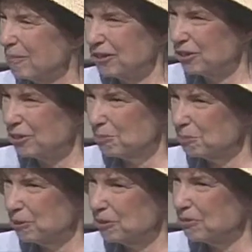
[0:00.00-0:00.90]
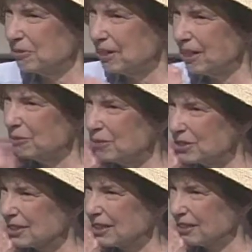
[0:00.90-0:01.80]
You can prove that he
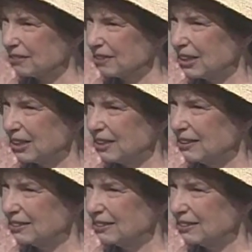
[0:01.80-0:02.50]
was there, right?